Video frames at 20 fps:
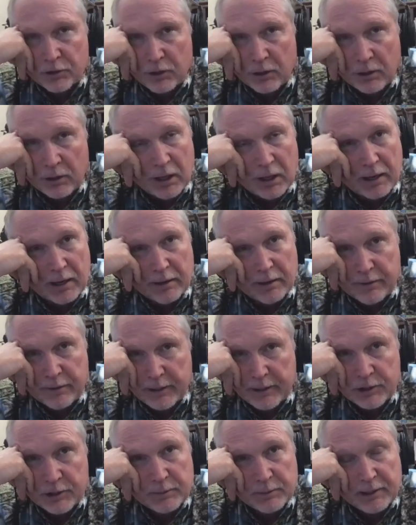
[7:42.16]
a lot of
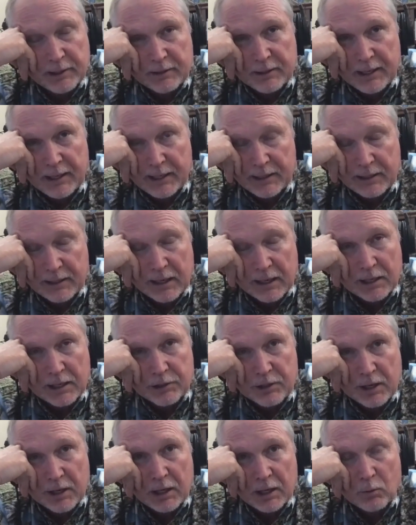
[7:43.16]
things about that.
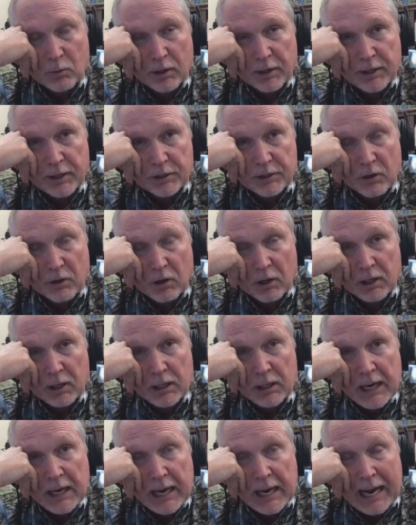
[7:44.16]
Gosh, where do you get
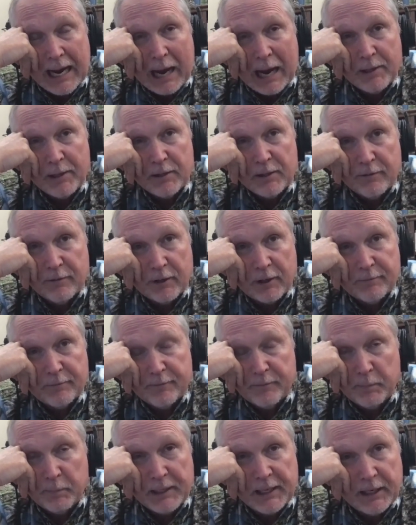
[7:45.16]
started? I mean, the very
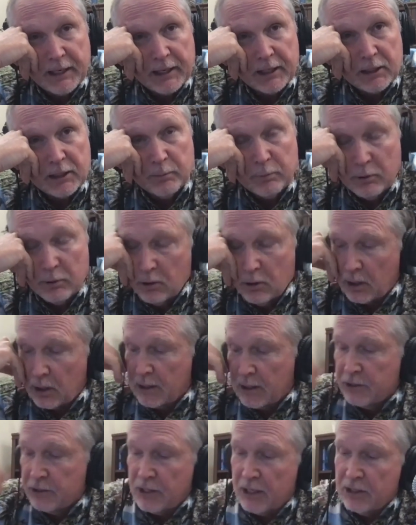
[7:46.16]
beginning of the book
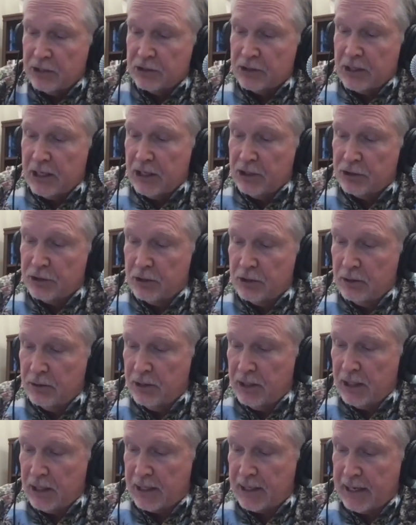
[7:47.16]
is
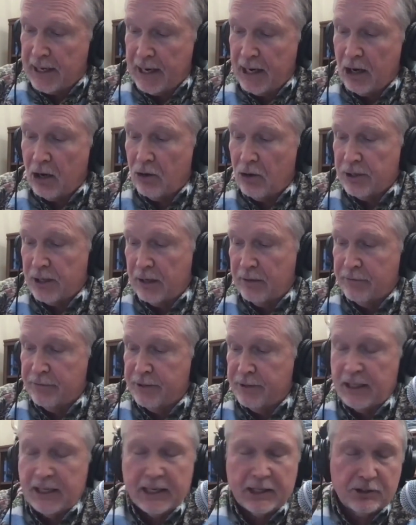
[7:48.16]
the account of
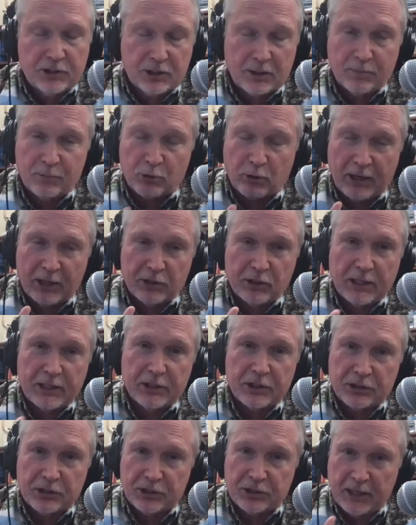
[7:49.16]
in some
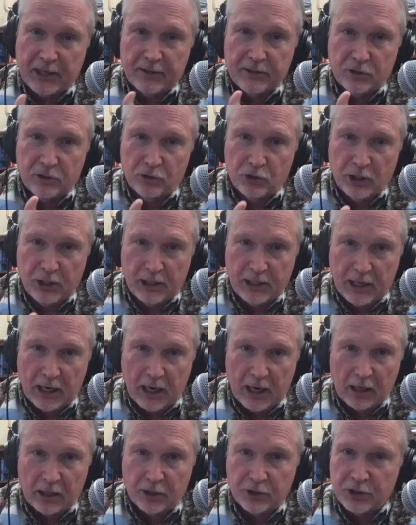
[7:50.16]
translations say the
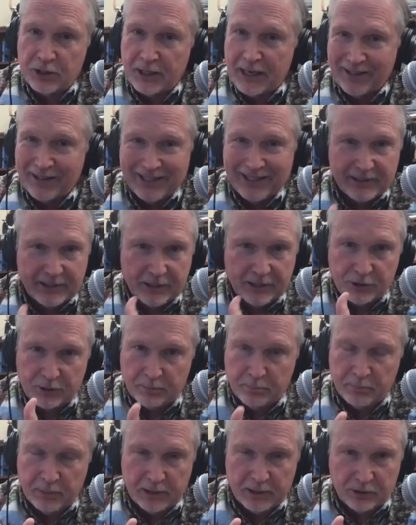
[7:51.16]
genealogy. I think that's a
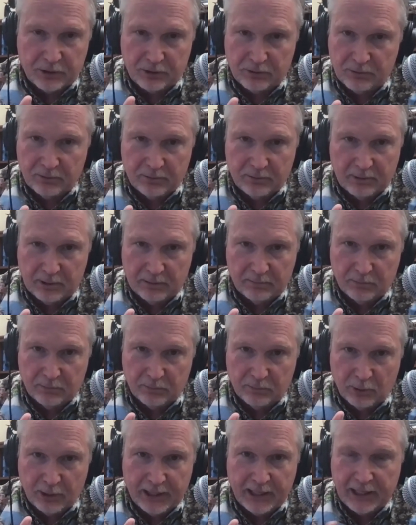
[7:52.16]

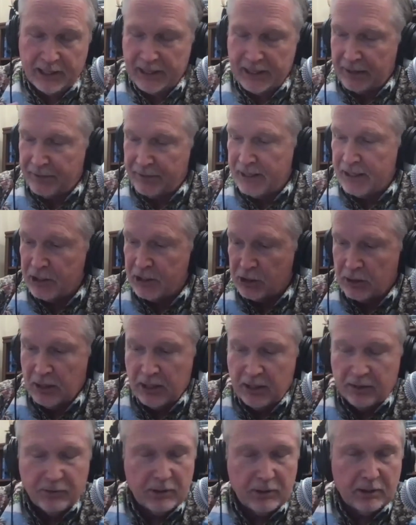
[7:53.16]
misreading. I think it's
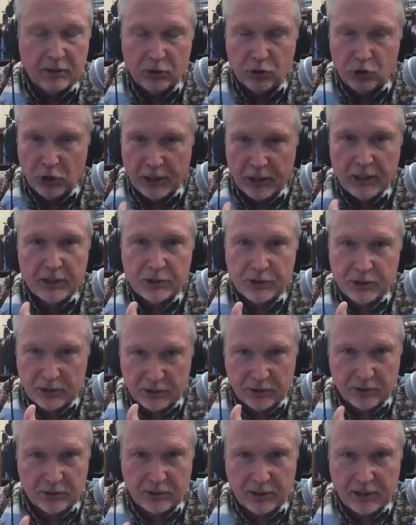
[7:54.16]
the
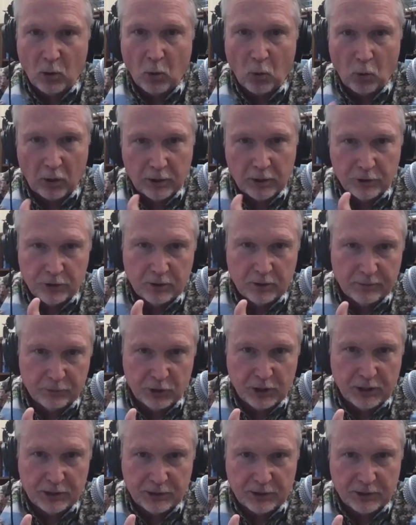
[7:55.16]
Genesis, the origin of
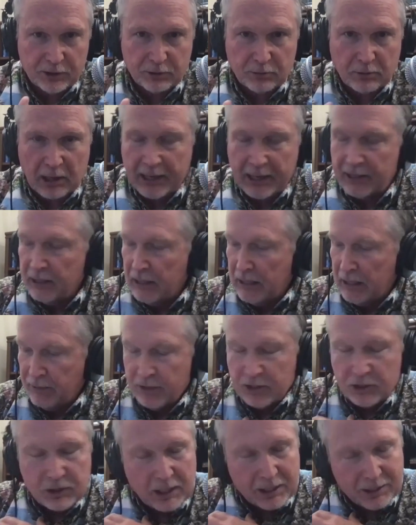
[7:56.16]
Jesus, right?
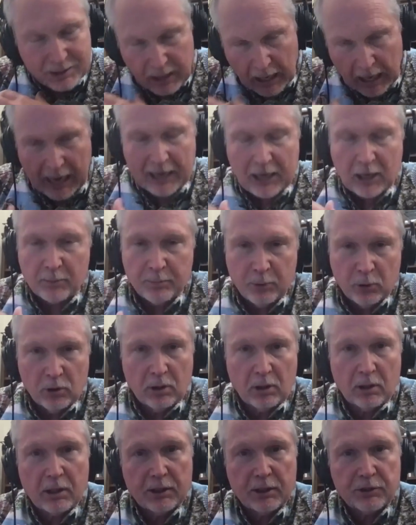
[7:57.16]
This entire
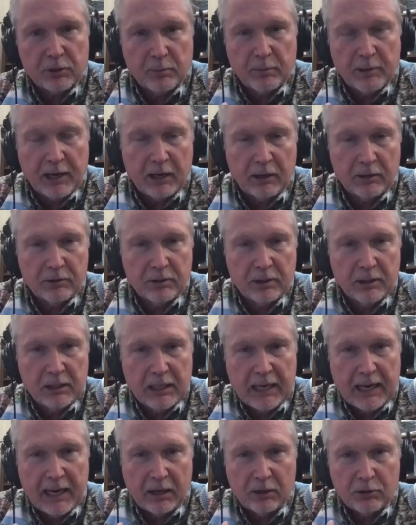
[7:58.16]
book is about
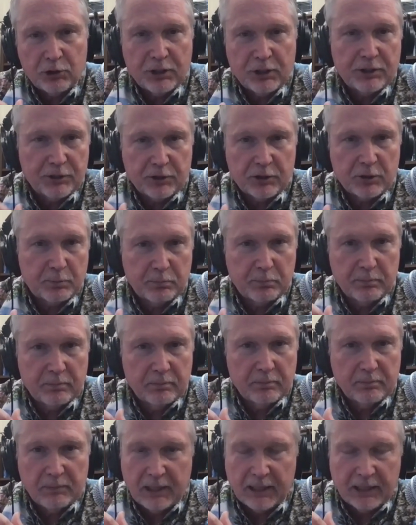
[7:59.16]
how Jesus
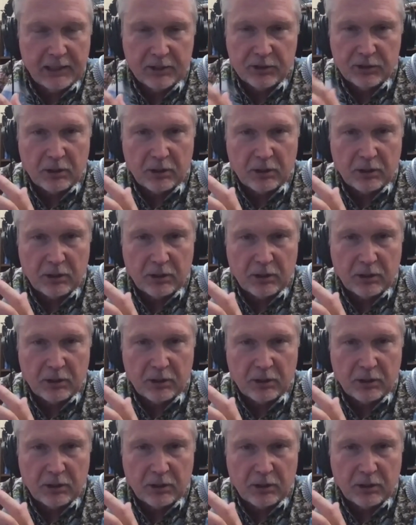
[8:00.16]
and his